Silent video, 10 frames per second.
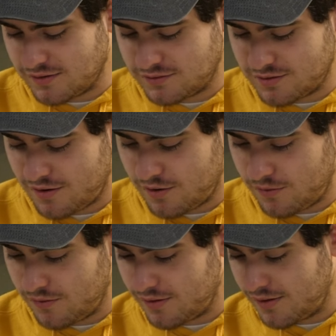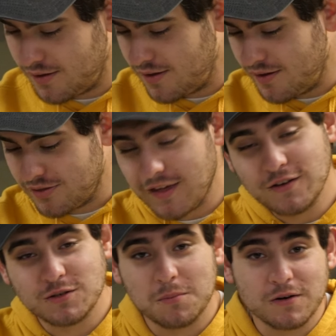So thank
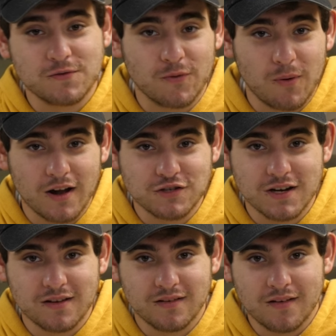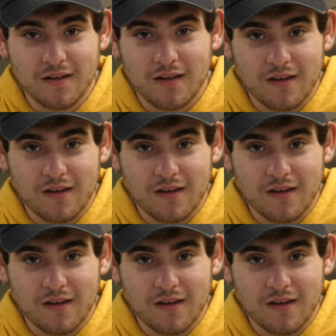you so much for watching.